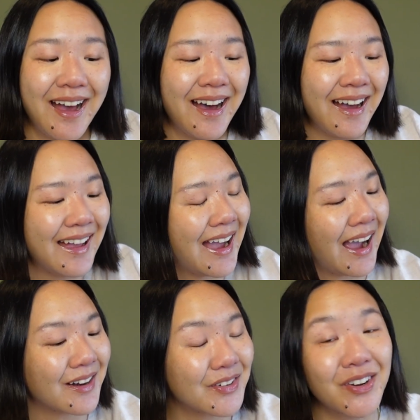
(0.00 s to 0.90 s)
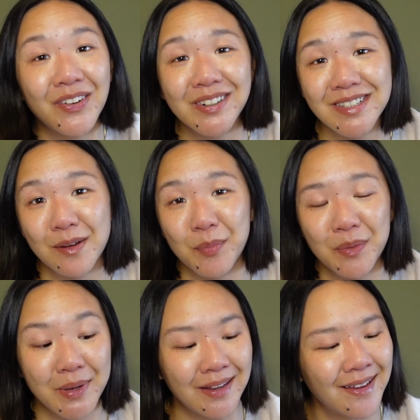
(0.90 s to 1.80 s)
I don't know what's up
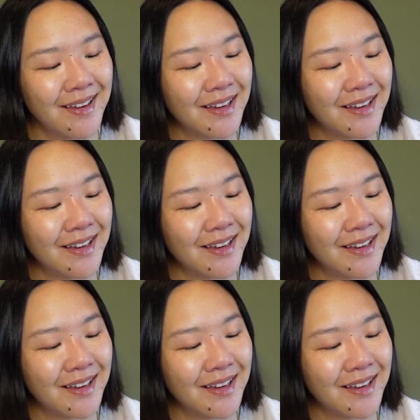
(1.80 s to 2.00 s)
with me.